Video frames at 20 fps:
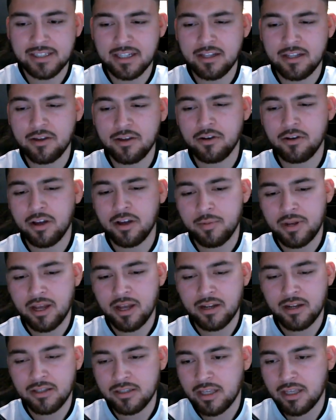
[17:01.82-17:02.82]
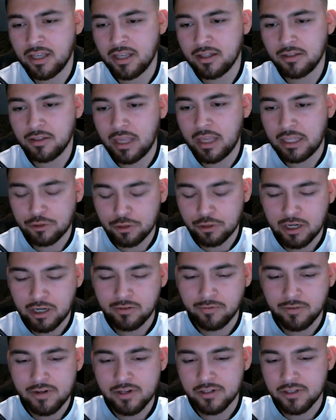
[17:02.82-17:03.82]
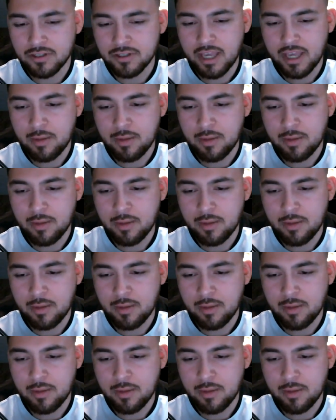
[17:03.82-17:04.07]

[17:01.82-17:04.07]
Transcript: Leon coming at us and trying to finish this game